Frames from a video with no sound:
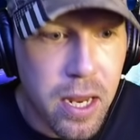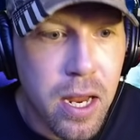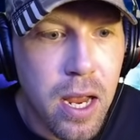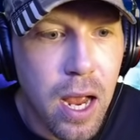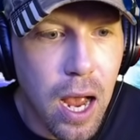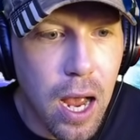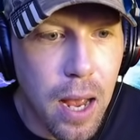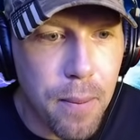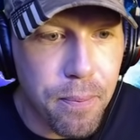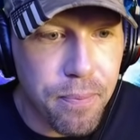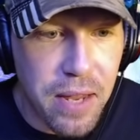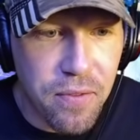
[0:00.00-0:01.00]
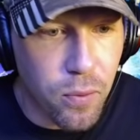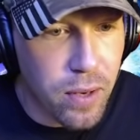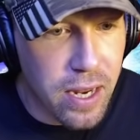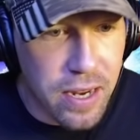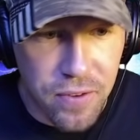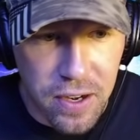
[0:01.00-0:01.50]
Um, even
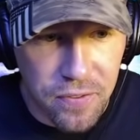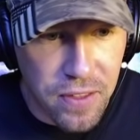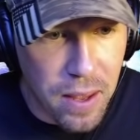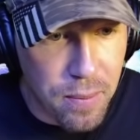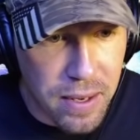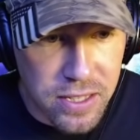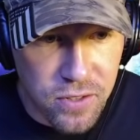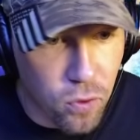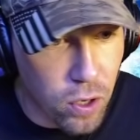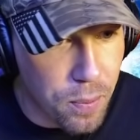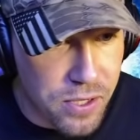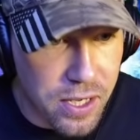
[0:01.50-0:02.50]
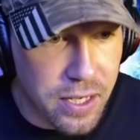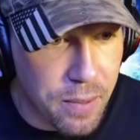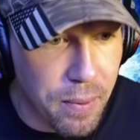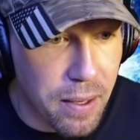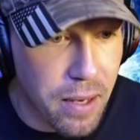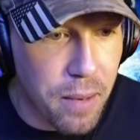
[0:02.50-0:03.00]
even if that means a 40% dip,
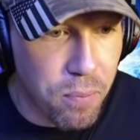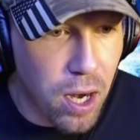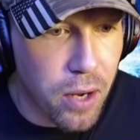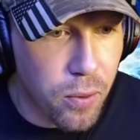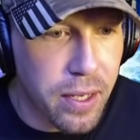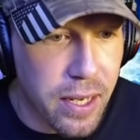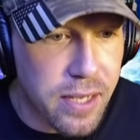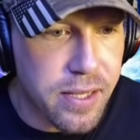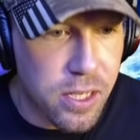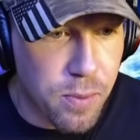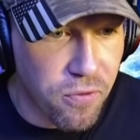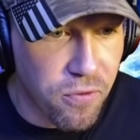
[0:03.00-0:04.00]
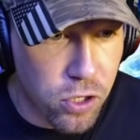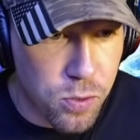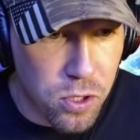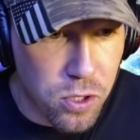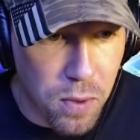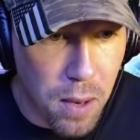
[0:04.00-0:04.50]
I, I probably would have guessed that's my first
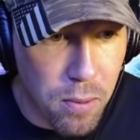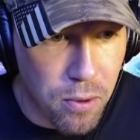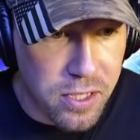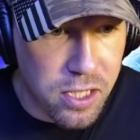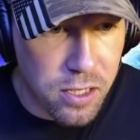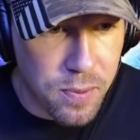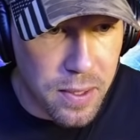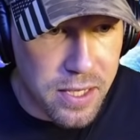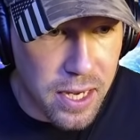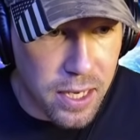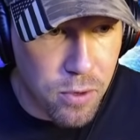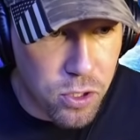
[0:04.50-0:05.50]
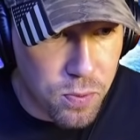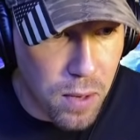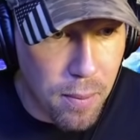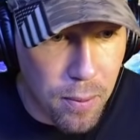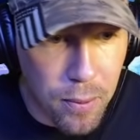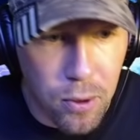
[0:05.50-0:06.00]
most probable. This is my second most
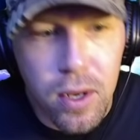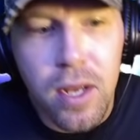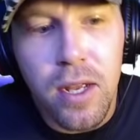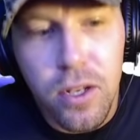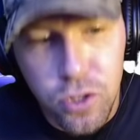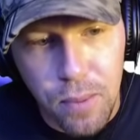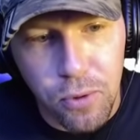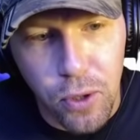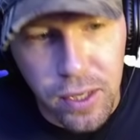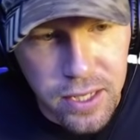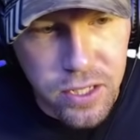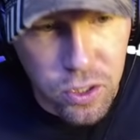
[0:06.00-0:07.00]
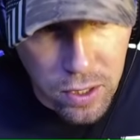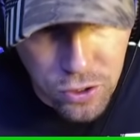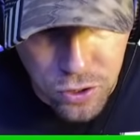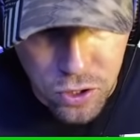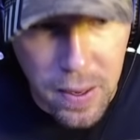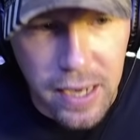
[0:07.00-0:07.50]
probable. So I'm doing this in
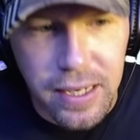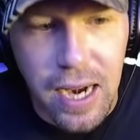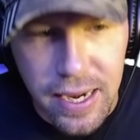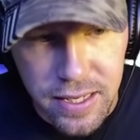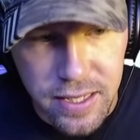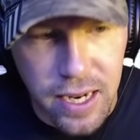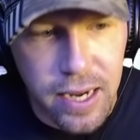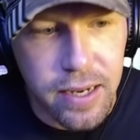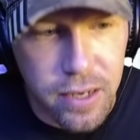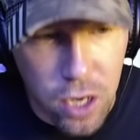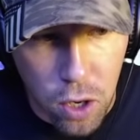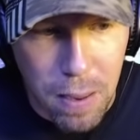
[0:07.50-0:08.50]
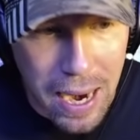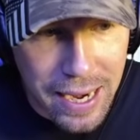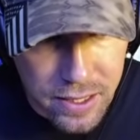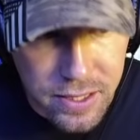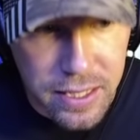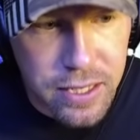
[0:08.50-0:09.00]
retrospect. Hindsight, you know,
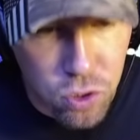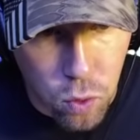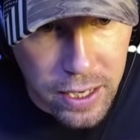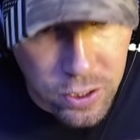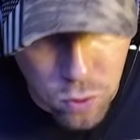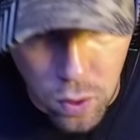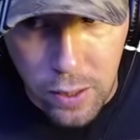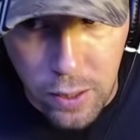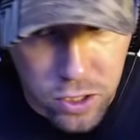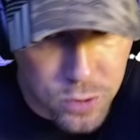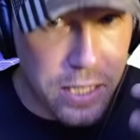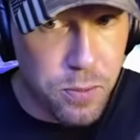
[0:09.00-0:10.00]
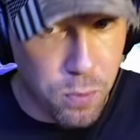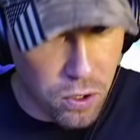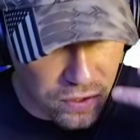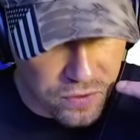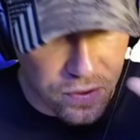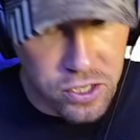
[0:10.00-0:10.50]
bias is 2020, which means
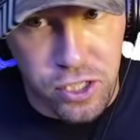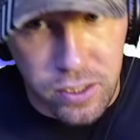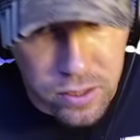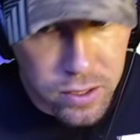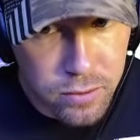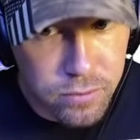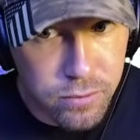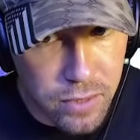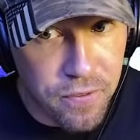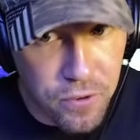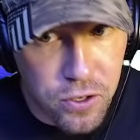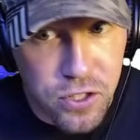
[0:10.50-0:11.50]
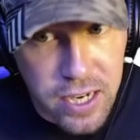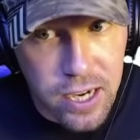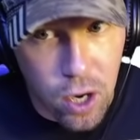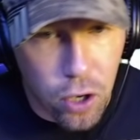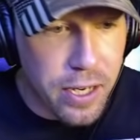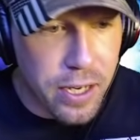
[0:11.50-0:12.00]
perfect vision if you're seeing
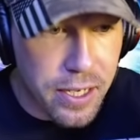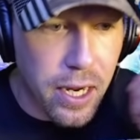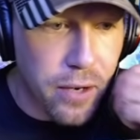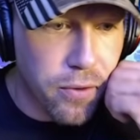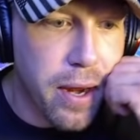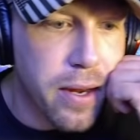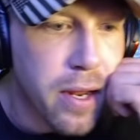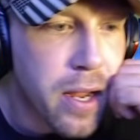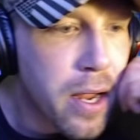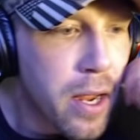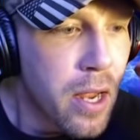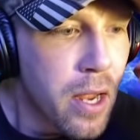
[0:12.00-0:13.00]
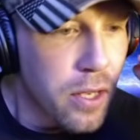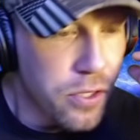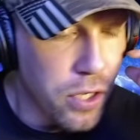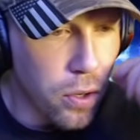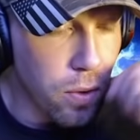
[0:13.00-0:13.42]
it already done, right? So